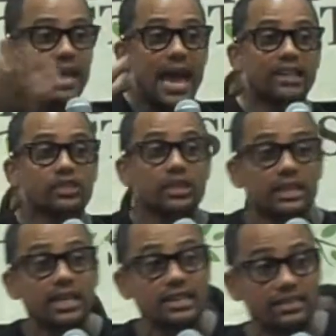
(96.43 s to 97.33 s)
to
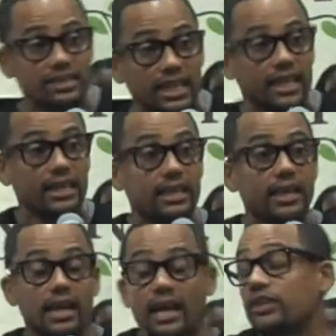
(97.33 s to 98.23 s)
actually seed
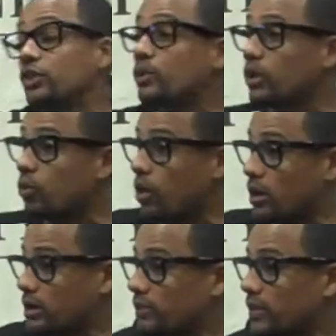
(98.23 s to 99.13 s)
and do good work.